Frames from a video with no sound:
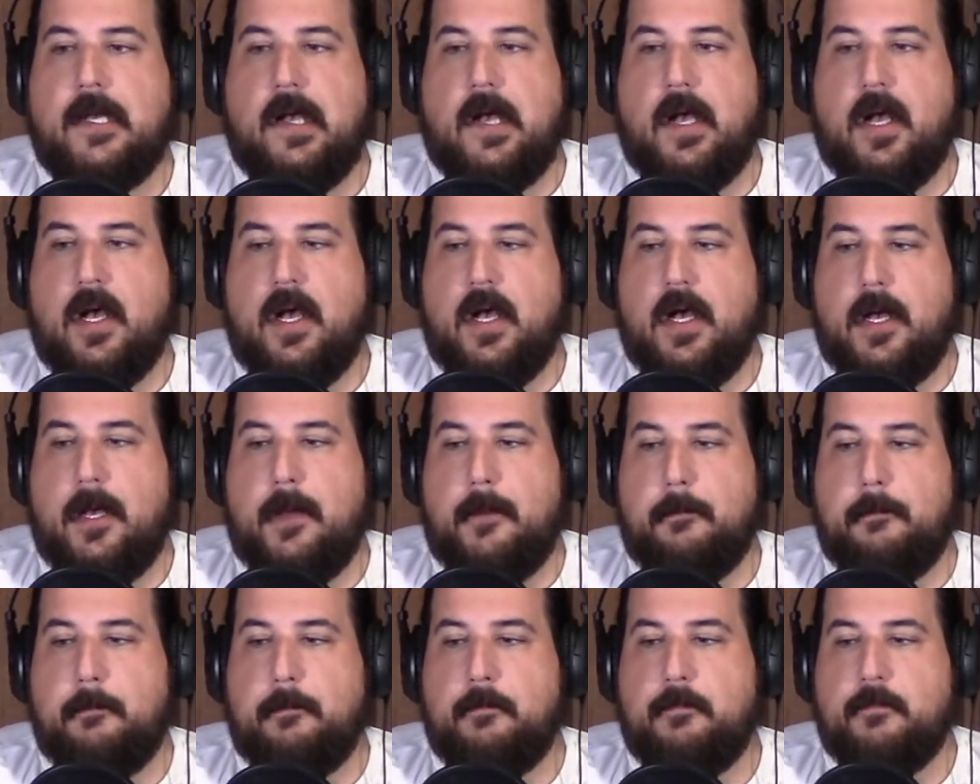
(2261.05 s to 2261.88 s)

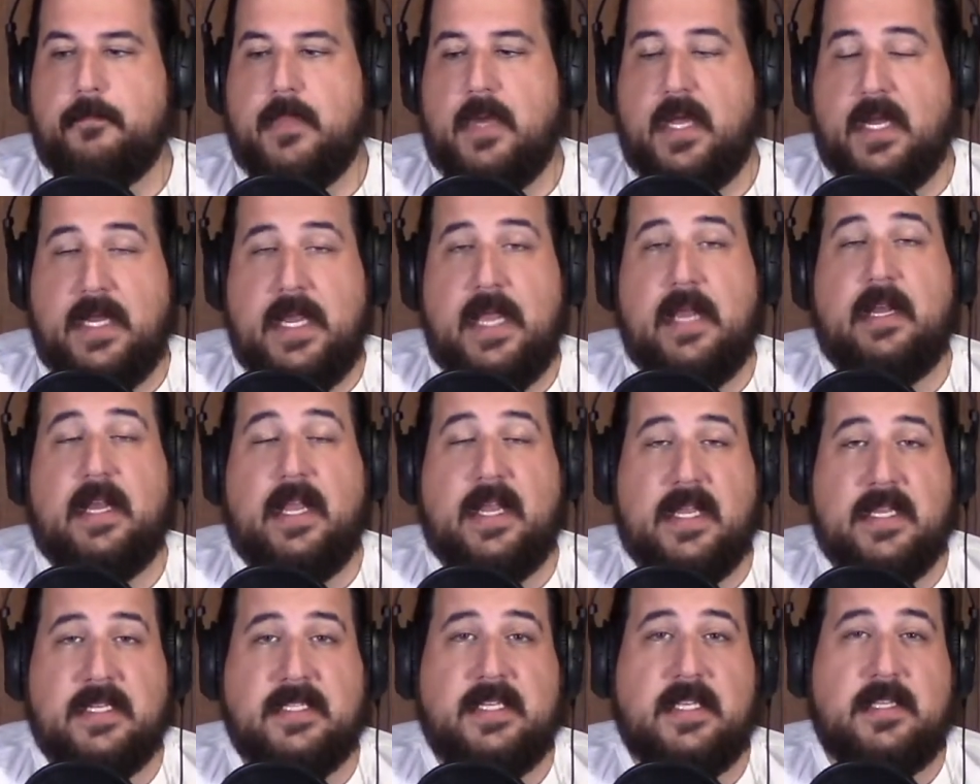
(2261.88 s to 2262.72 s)
again,
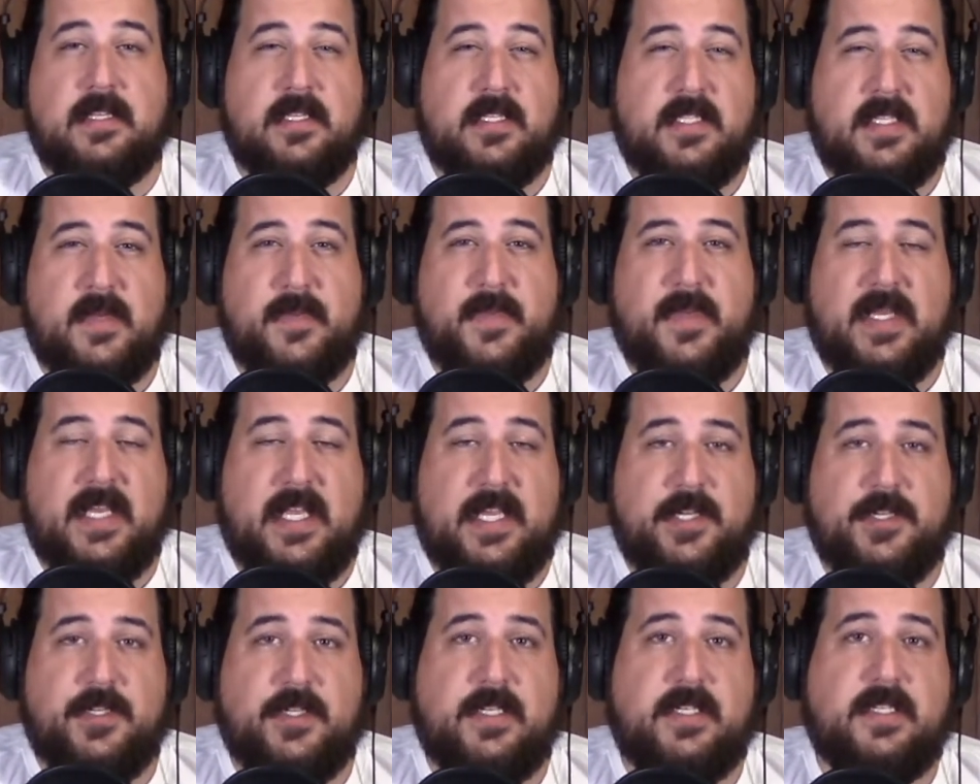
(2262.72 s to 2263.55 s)
like I said, the
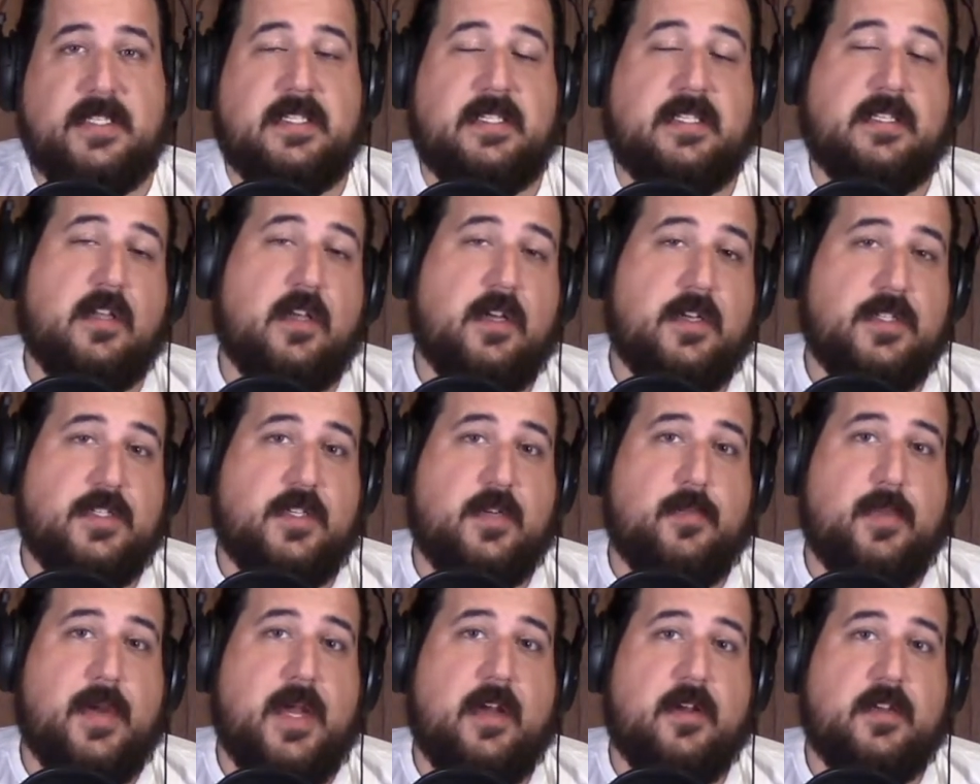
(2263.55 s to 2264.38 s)
stipulation is as long as
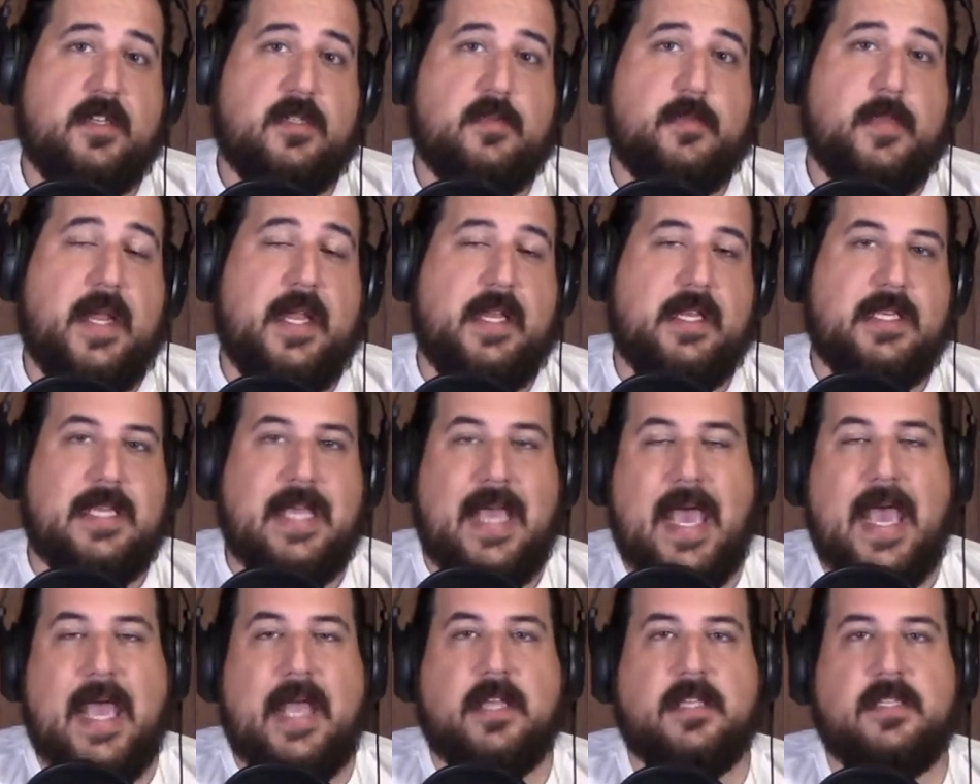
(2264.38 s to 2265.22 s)
your parents pay
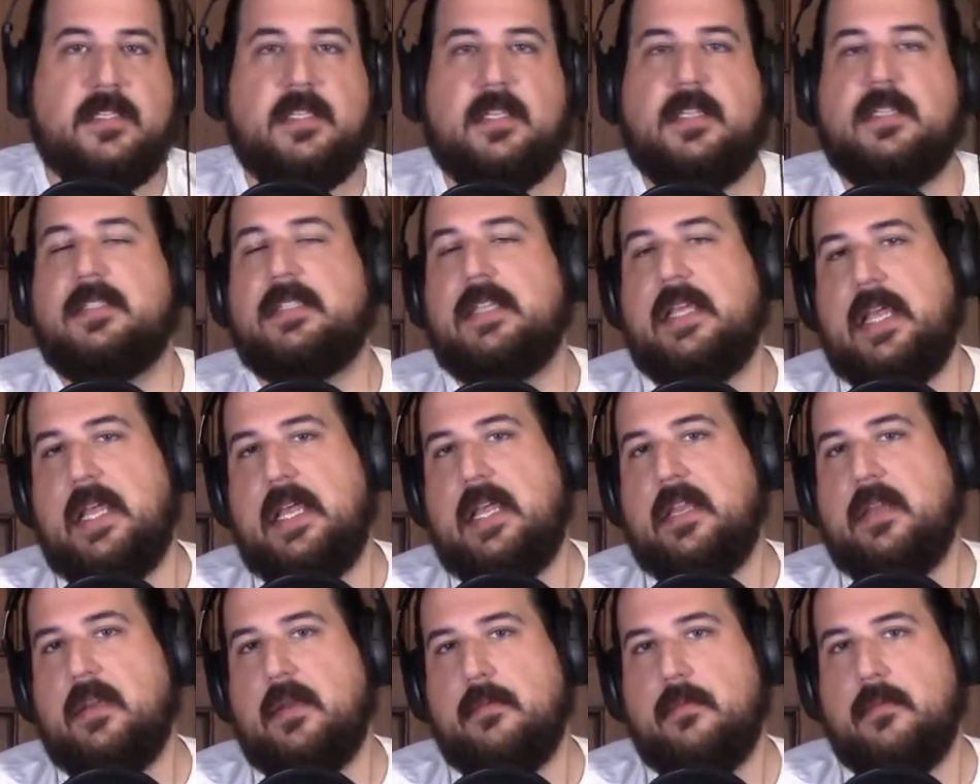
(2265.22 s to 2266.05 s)
taxes
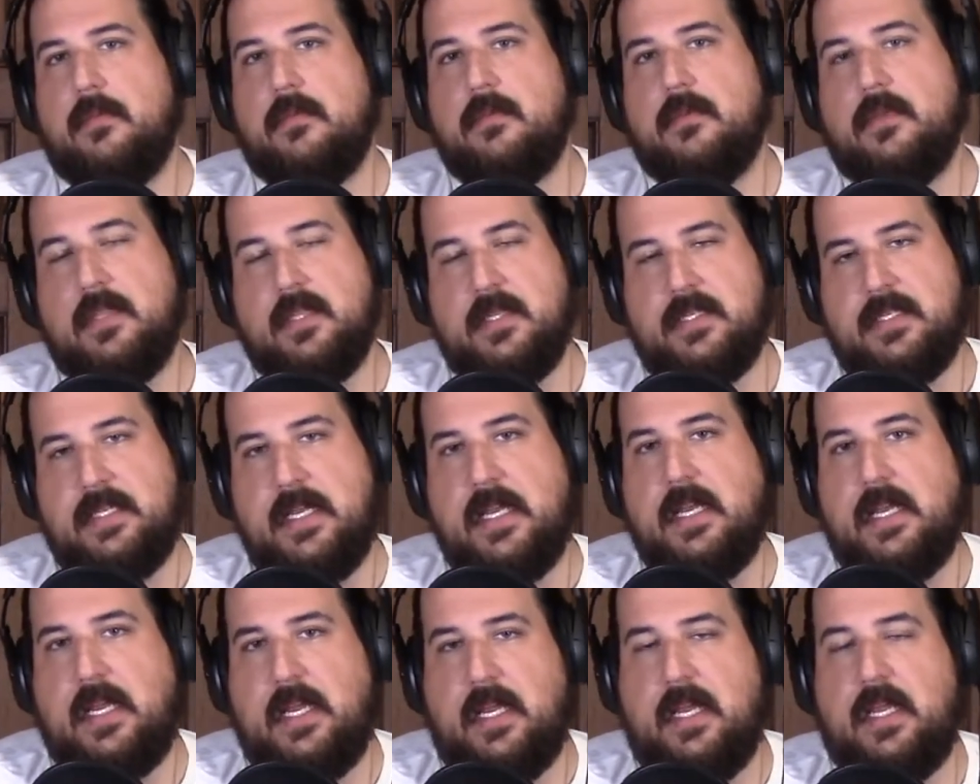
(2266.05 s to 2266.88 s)
in the
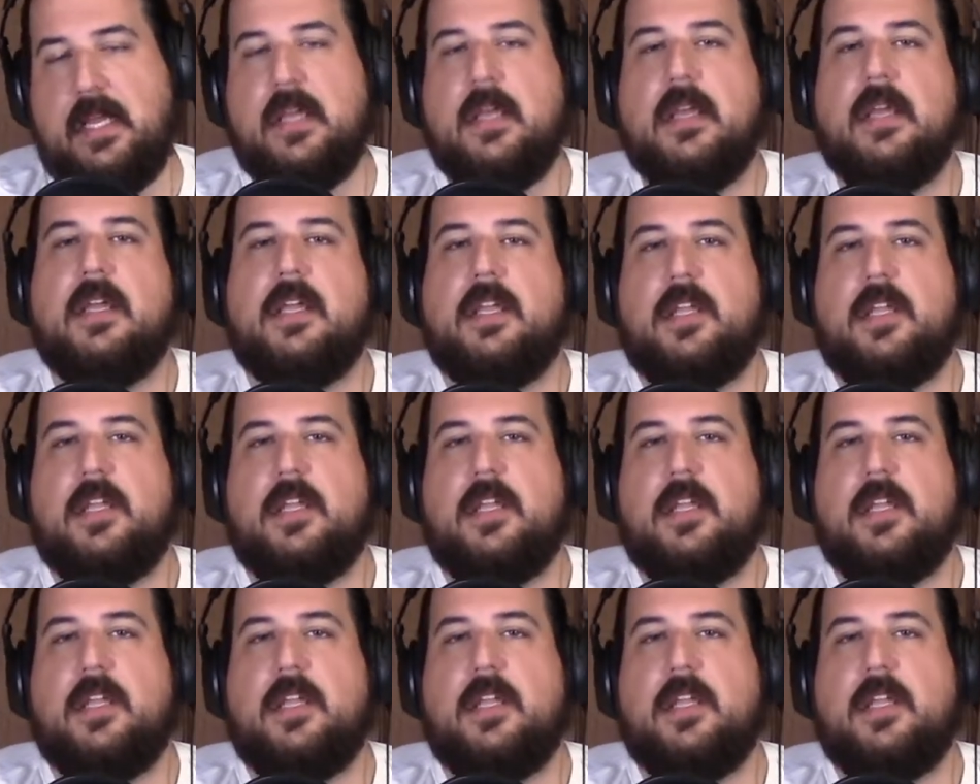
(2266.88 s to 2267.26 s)
city,